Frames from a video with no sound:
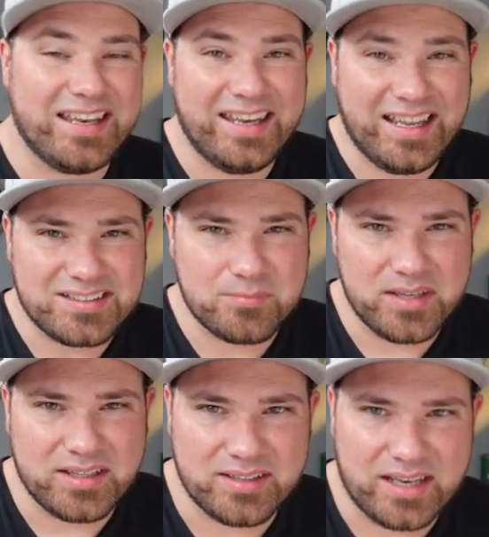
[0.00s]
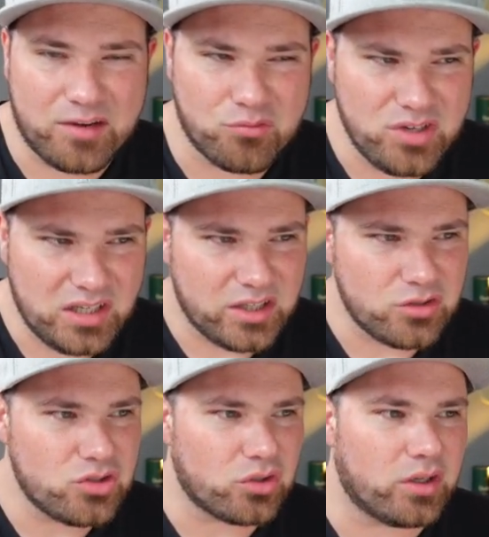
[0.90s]
next bit that I really
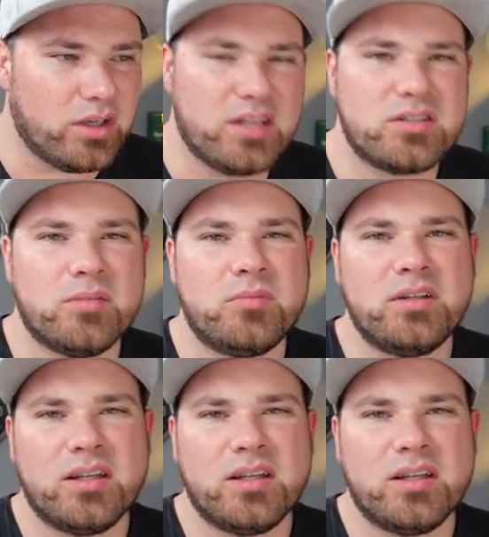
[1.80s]
enjoy is something